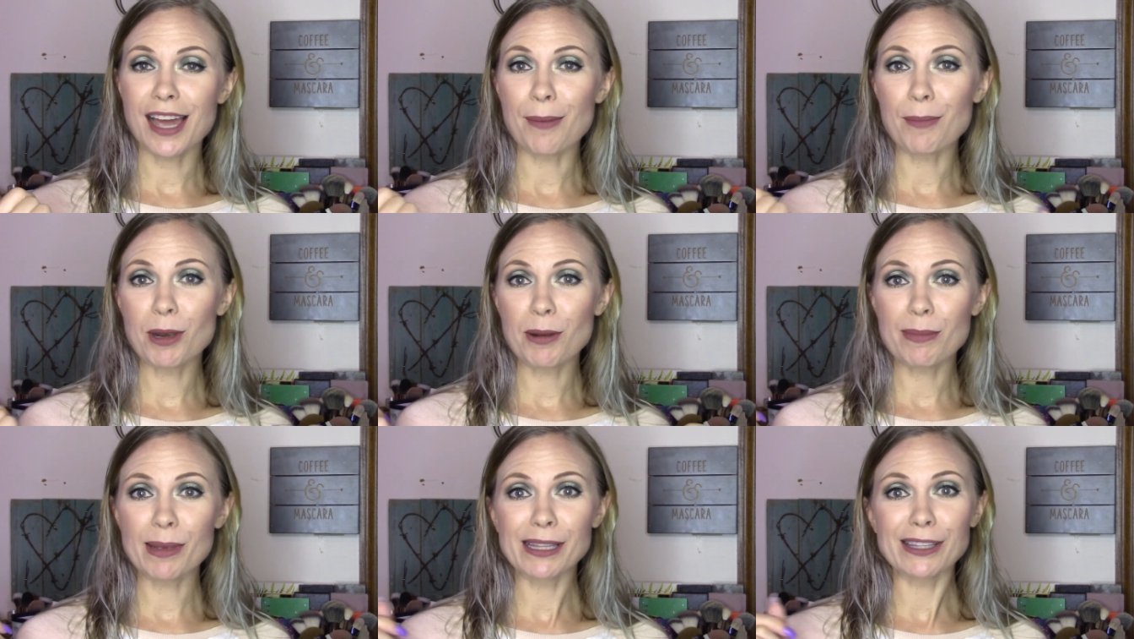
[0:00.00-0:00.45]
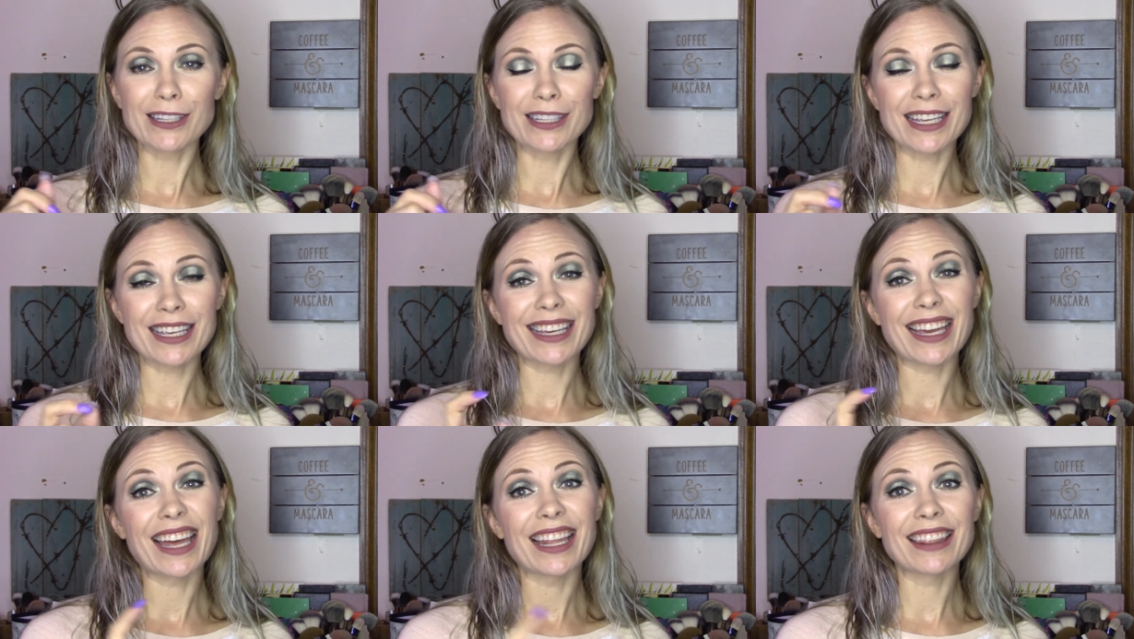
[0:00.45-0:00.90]
I'm going to be
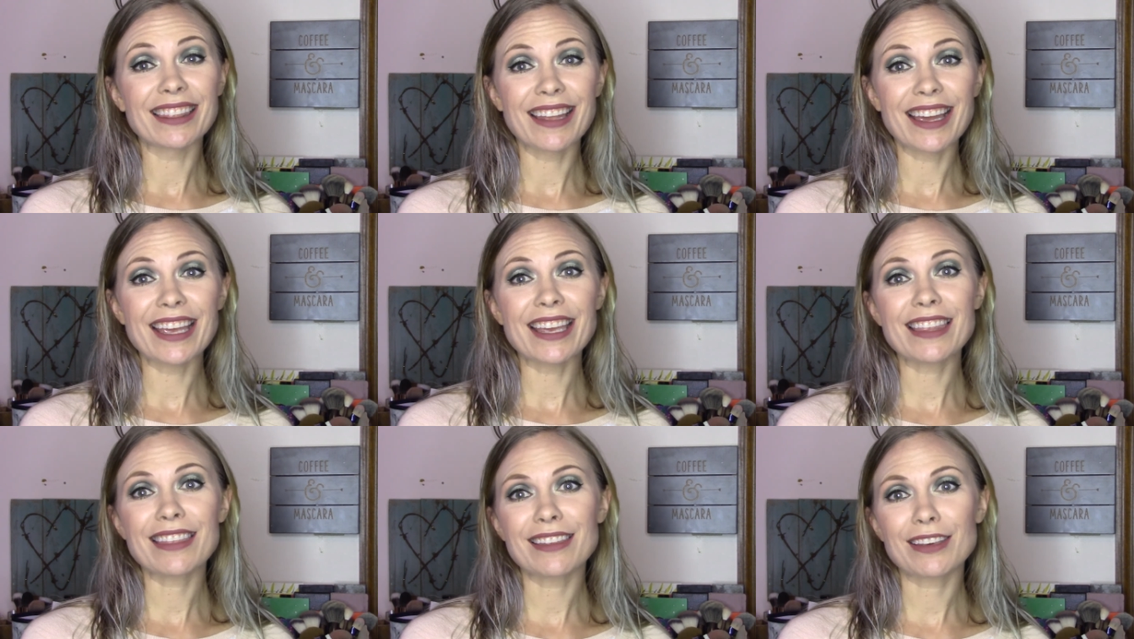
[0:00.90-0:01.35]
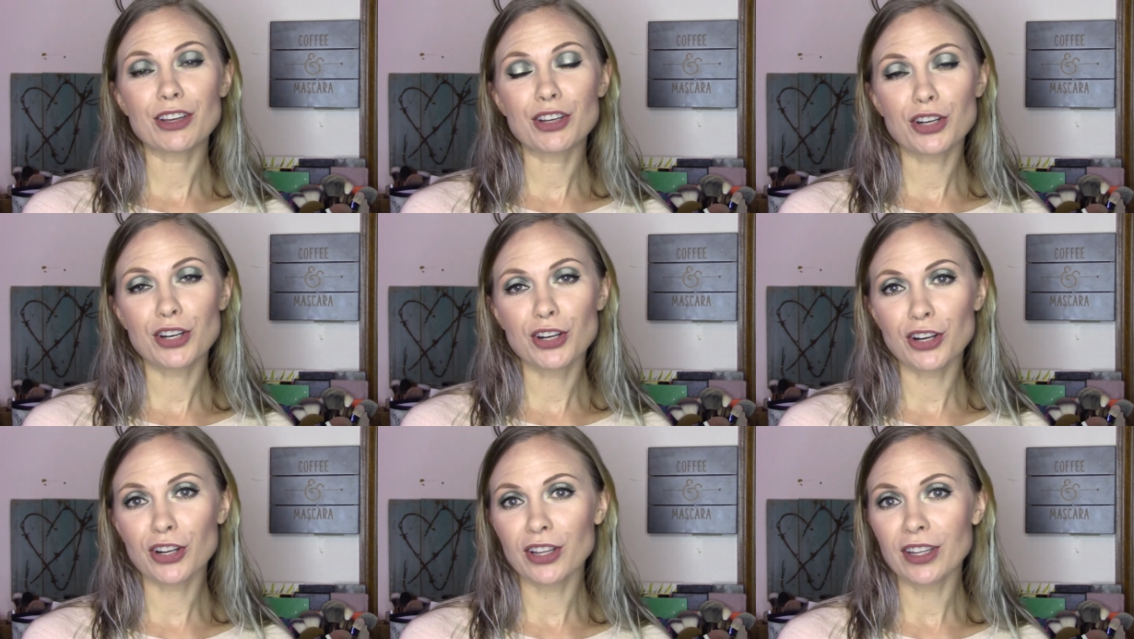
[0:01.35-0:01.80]
looking at length,
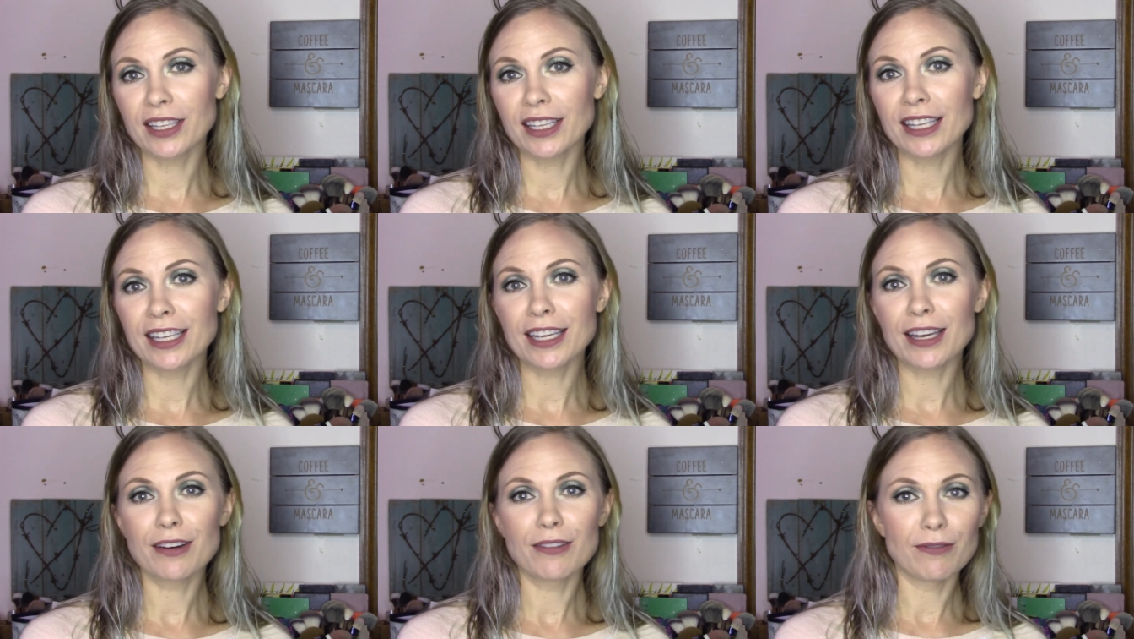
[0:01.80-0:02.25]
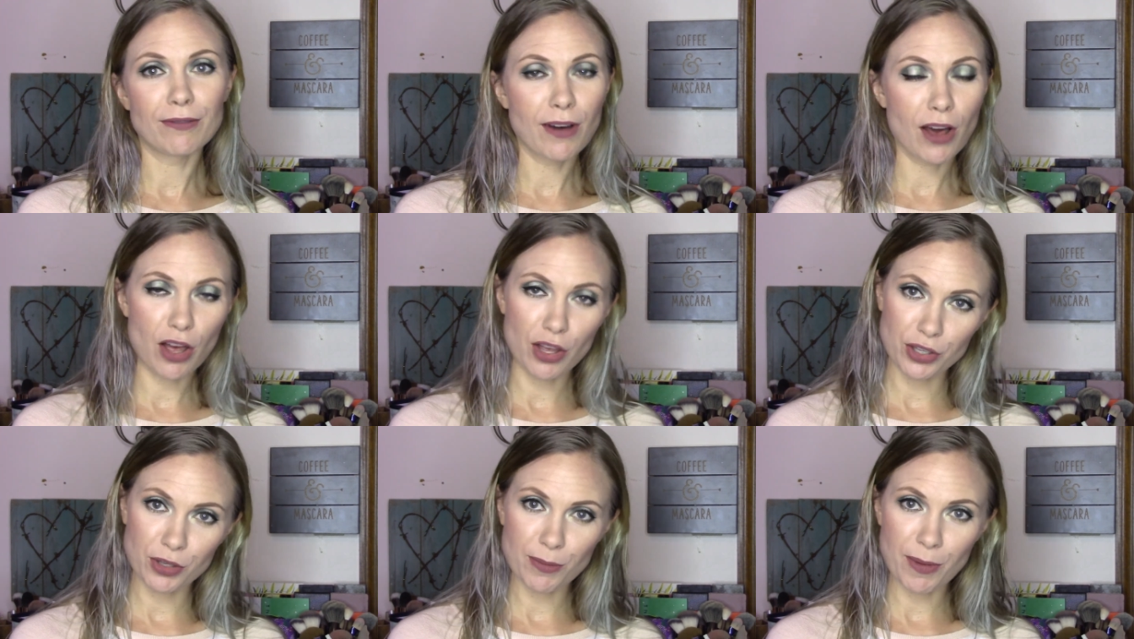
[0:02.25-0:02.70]
curling,
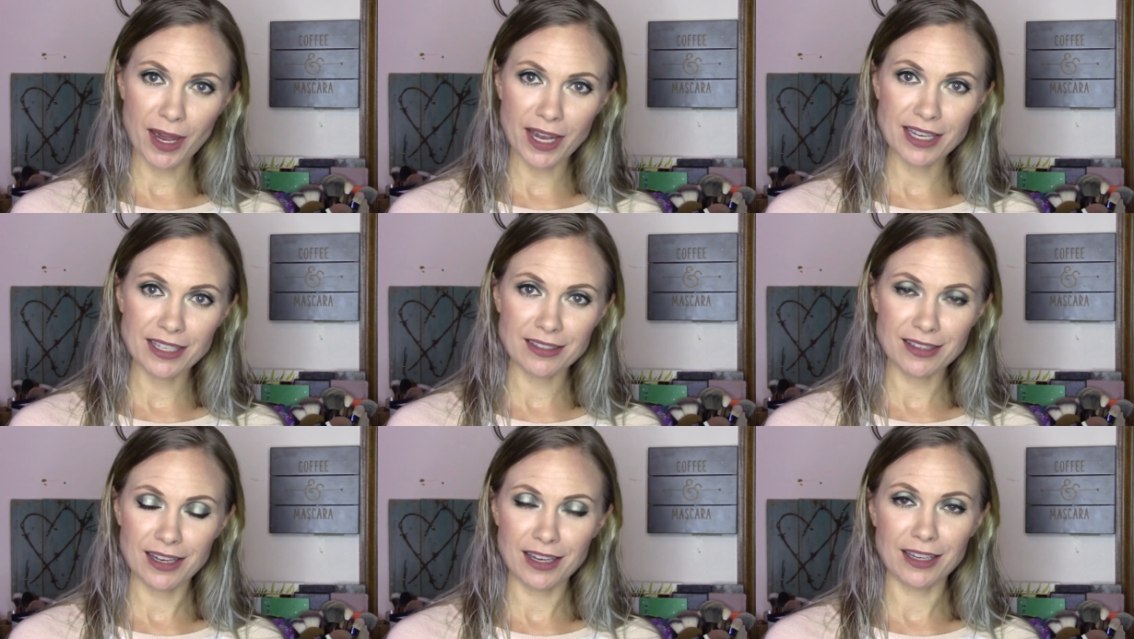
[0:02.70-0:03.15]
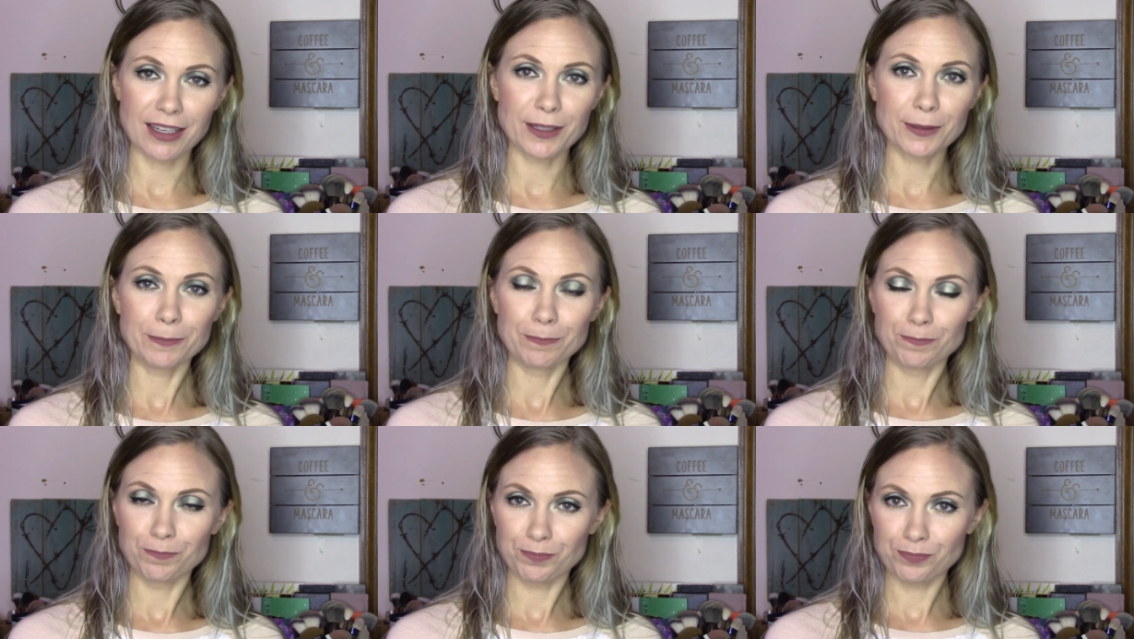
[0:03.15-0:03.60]

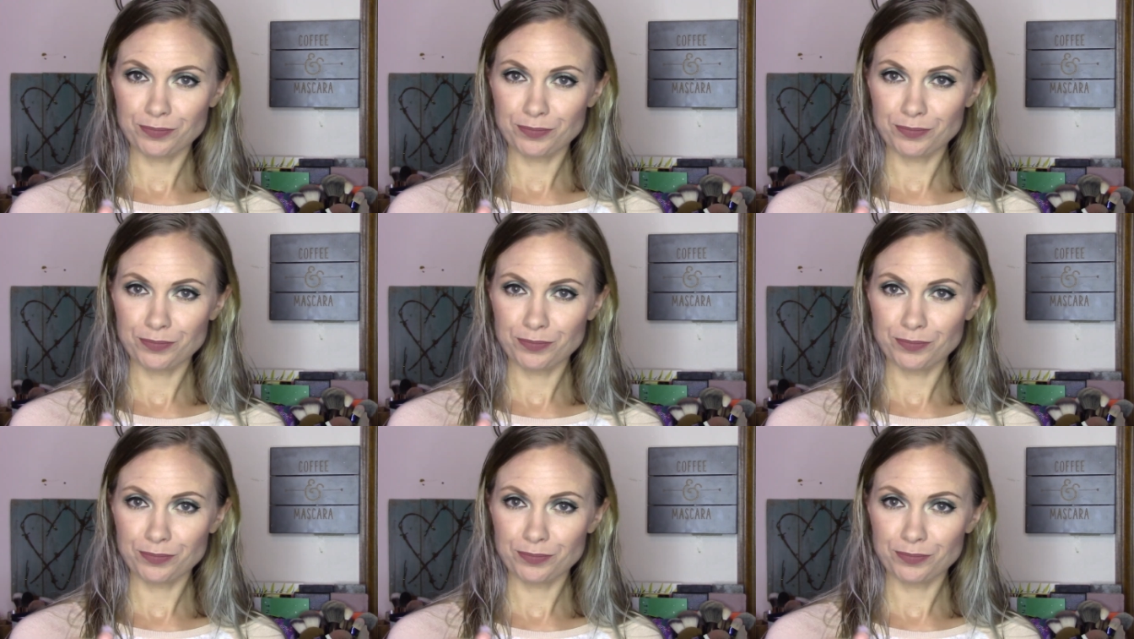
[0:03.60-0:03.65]
volumizing,